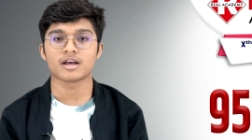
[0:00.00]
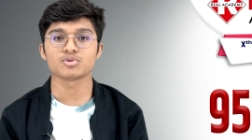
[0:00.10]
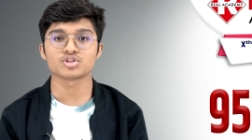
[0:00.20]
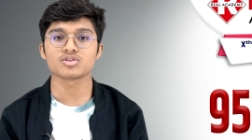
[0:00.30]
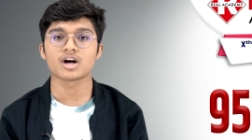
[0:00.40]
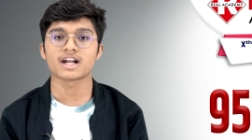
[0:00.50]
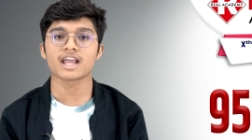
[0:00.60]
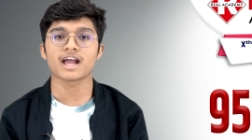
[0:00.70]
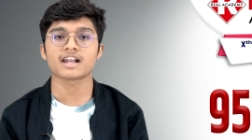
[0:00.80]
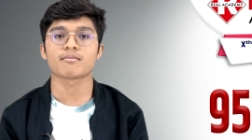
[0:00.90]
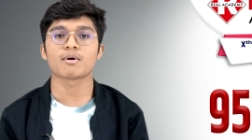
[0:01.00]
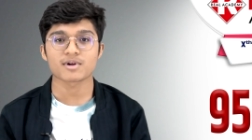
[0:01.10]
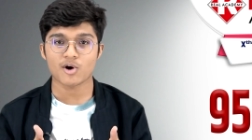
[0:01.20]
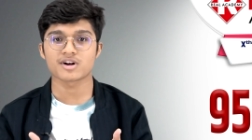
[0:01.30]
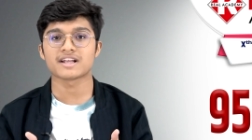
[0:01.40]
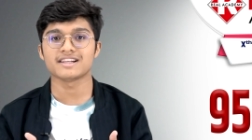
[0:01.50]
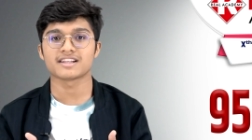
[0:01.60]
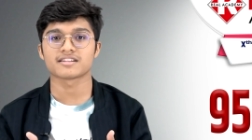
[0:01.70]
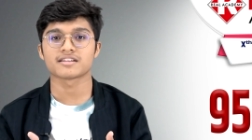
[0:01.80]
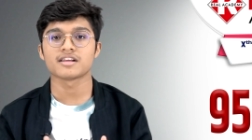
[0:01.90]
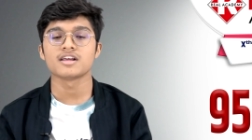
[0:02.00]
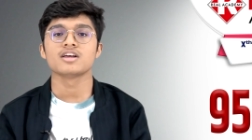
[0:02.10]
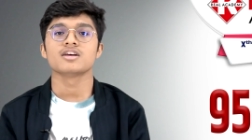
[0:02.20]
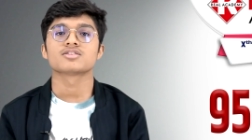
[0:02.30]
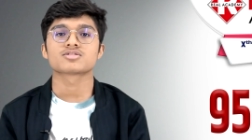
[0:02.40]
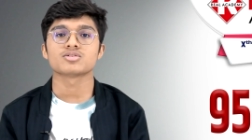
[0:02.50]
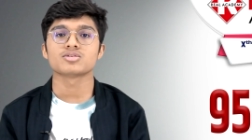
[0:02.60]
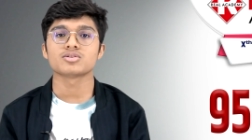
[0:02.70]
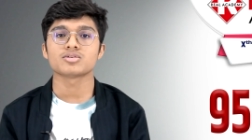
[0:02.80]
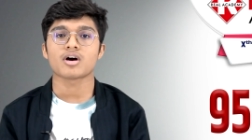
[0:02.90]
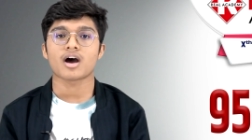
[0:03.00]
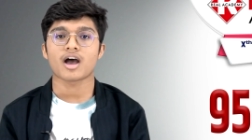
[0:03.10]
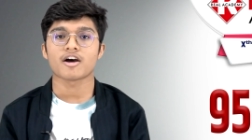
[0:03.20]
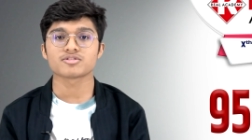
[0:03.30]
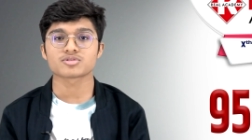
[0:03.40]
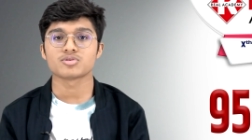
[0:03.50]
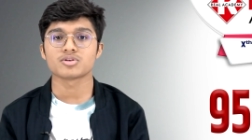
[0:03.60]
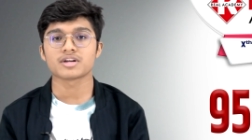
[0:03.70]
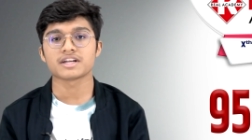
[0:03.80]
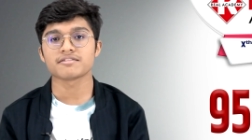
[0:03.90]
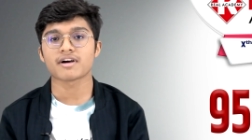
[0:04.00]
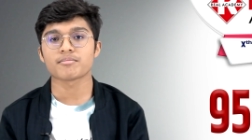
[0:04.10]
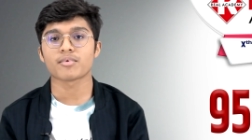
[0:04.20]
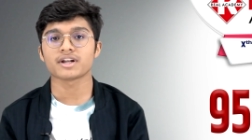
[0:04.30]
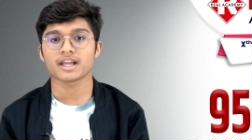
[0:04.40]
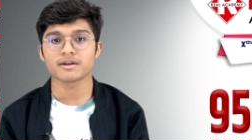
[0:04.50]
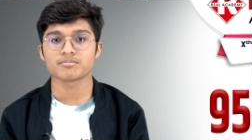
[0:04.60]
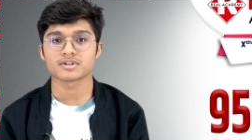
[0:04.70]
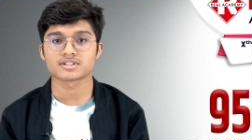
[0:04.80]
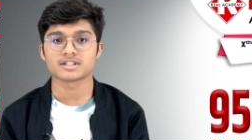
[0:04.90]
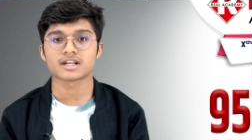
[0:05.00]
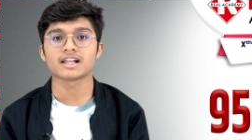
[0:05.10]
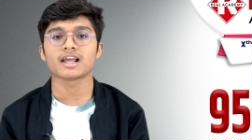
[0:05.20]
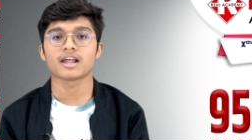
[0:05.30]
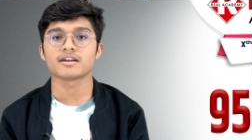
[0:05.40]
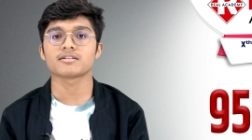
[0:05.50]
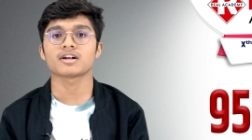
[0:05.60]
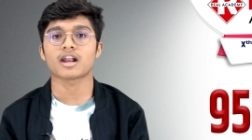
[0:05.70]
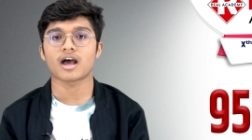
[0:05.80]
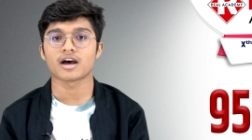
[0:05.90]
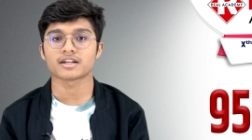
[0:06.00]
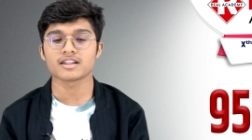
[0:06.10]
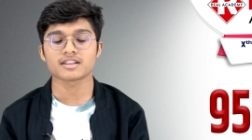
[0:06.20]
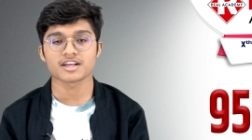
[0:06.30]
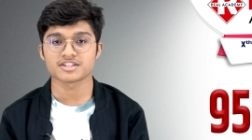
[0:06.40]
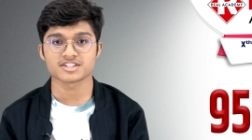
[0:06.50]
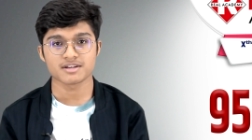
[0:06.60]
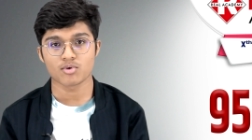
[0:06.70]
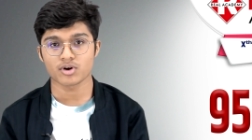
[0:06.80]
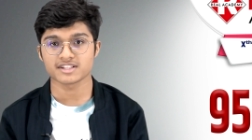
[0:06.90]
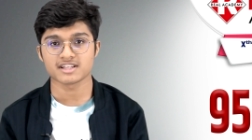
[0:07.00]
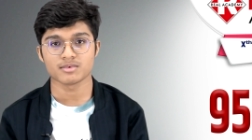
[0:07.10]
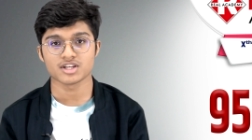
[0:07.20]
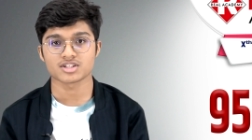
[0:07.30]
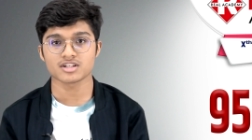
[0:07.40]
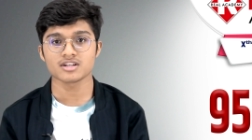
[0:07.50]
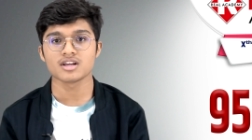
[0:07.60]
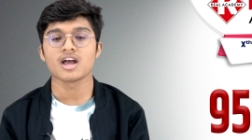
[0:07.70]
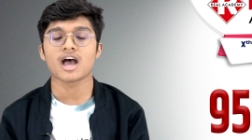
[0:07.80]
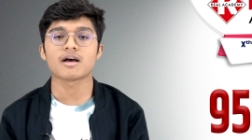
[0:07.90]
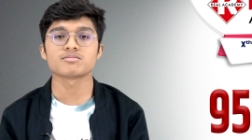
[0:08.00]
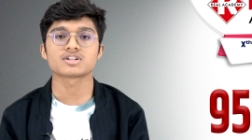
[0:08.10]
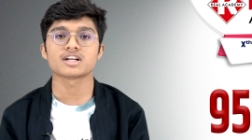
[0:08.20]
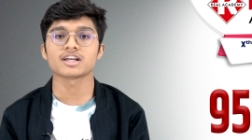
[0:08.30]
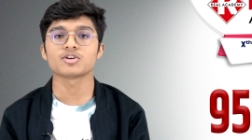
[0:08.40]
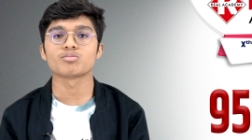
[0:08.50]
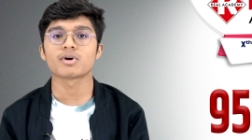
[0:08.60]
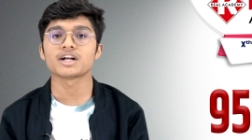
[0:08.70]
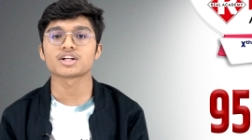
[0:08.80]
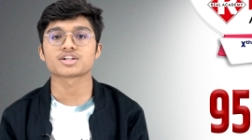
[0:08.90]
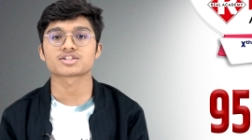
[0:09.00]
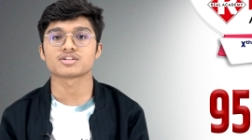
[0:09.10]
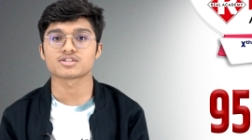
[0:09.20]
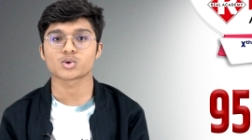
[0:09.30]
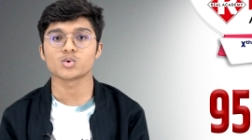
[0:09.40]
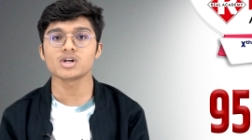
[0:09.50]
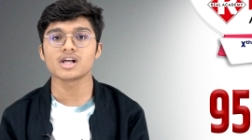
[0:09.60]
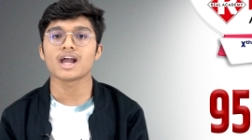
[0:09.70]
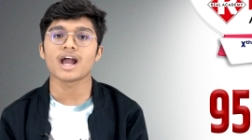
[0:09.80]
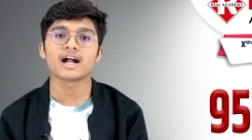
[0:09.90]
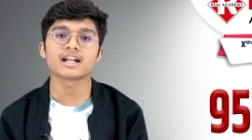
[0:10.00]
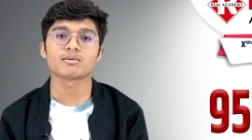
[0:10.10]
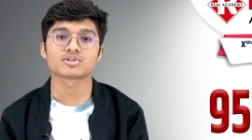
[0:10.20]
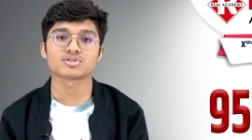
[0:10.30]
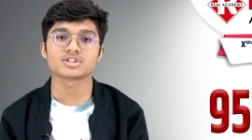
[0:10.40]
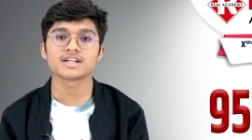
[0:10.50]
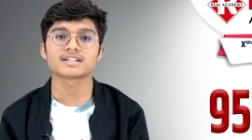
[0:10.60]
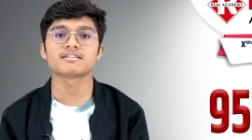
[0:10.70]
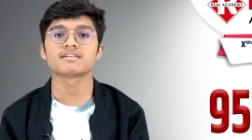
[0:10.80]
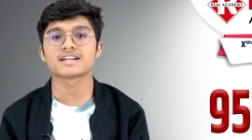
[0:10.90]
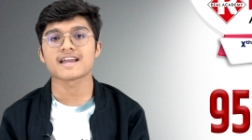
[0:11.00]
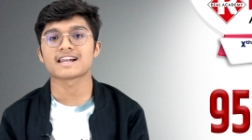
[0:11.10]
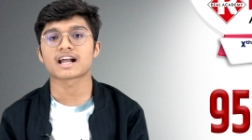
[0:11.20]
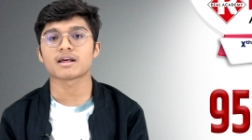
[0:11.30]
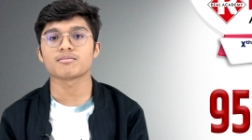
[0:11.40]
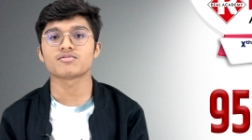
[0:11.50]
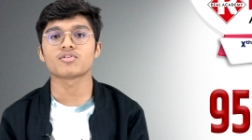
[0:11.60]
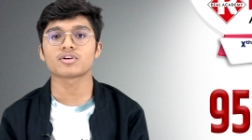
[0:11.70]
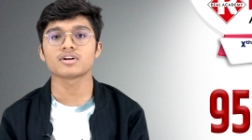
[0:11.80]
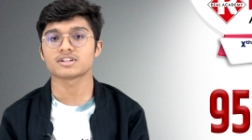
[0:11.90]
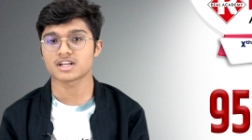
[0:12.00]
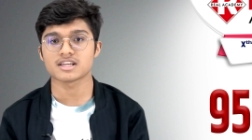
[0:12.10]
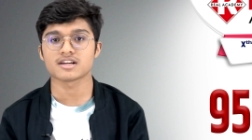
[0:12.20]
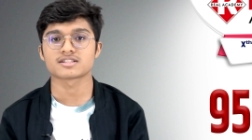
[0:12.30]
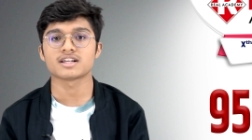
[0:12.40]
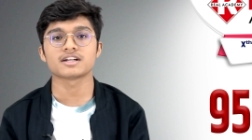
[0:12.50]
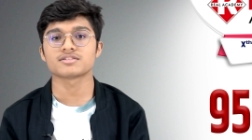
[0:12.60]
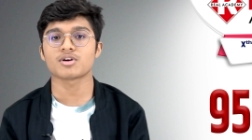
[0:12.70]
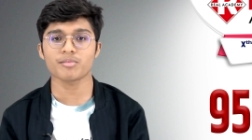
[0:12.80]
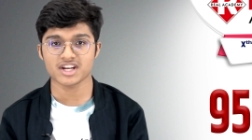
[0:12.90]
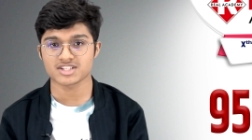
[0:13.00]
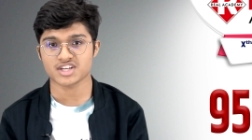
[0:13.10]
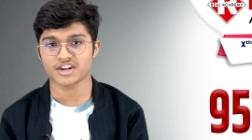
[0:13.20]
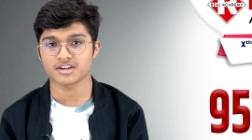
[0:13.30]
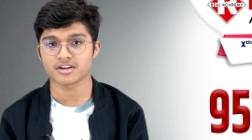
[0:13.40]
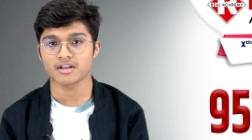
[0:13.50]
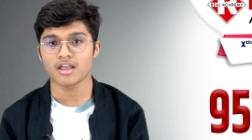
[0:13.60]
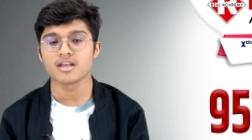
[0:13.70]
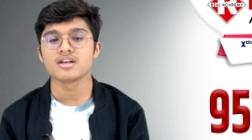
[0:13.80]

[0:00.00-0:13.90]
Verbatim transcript: I'm Rushi Ughade and I'm a proud Realian. So I have scored 95.8 percentile in 10th ICSE board examination. I am studying in Omkar International School and I'm associated with Real Academy for 3 years that is from 8th standard.